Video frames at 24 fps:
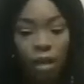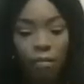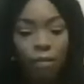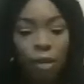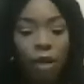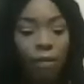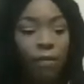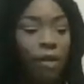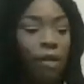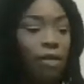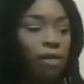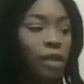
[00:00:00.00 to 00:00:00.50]

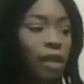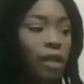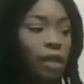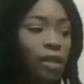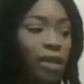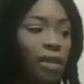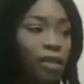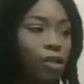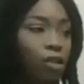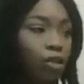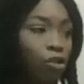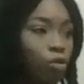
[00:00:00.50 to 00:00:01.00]
Maybe it's like
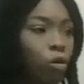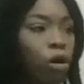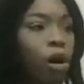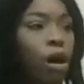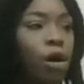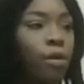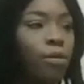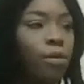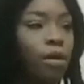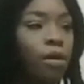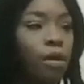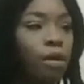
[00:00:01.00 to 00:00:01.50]
less
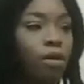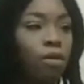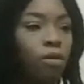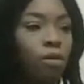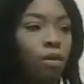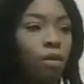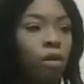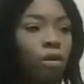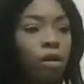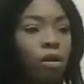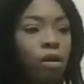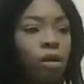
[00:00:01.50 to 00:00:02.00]
drama,
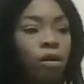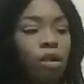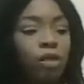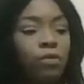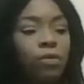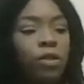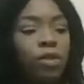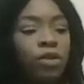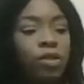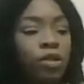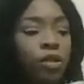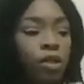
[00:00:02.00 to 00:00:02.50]
or, you know, this
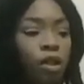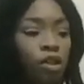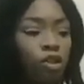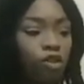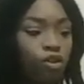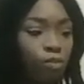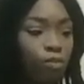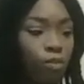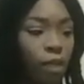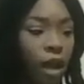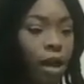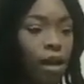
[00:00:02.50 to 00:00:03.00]
person's less
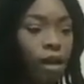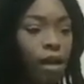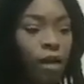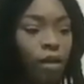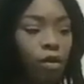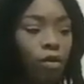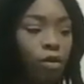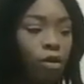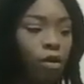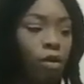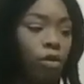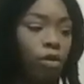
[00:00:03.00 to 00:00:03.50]

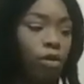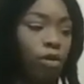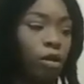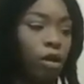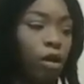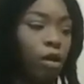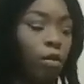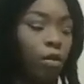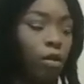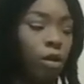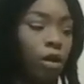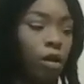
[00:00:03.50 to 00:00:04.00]
dramatic, or, you
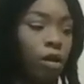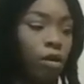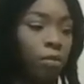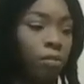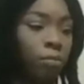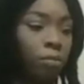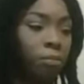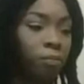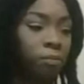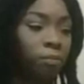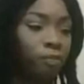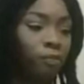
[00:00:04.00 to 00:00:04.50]
know,
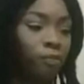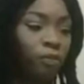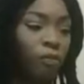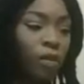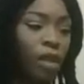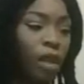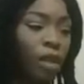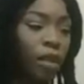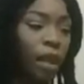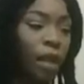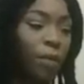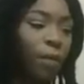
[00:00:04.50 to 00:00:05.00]

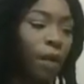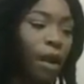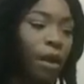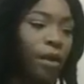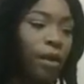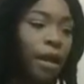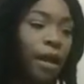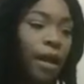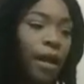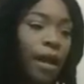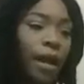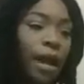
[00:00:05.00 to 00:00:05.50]
they
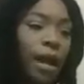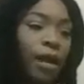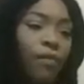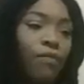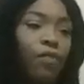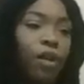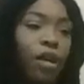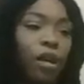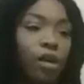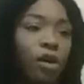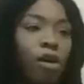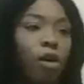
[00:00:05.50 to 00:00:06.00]
might not
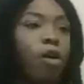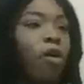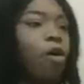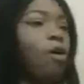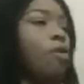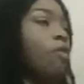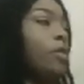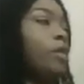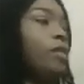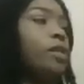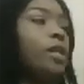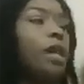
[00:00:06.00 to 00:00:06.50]
have like
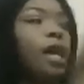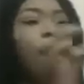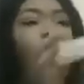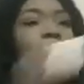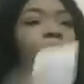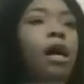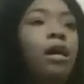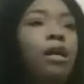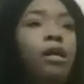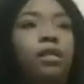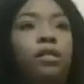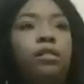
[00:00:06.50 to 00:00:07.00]
all this
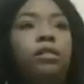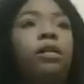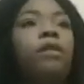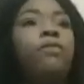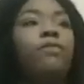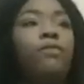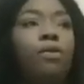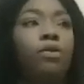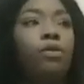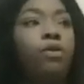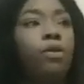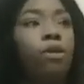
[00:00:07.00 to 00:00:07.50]
chaotic
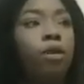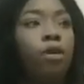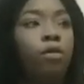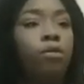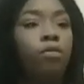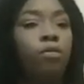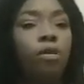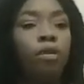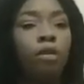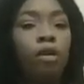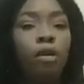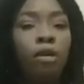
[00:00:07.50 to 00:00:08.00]
stuff going
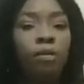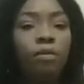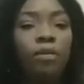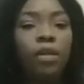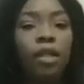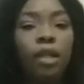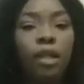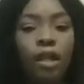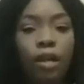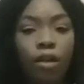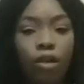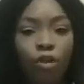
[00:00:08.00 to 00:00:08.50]
on. You know what I'm
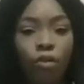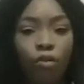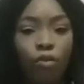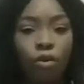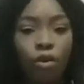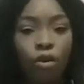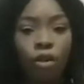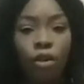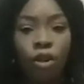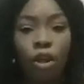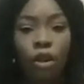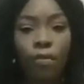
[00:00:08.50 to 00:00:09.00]
saying? Like you
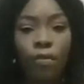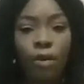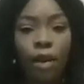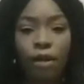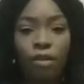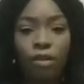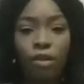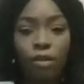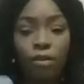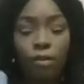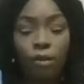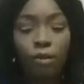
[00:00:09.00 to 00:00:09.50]
want to go back,
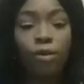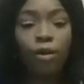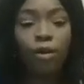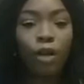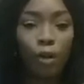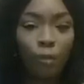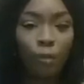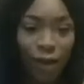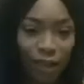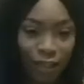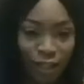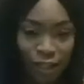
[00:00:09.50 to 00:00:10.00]
you want
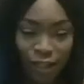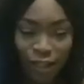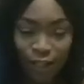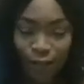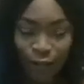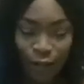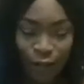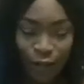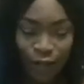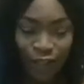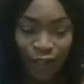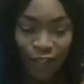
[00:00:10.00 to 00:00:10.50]
to go back to this
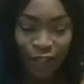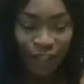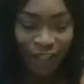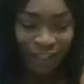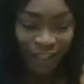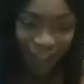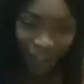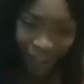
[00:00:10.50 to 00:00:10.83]
person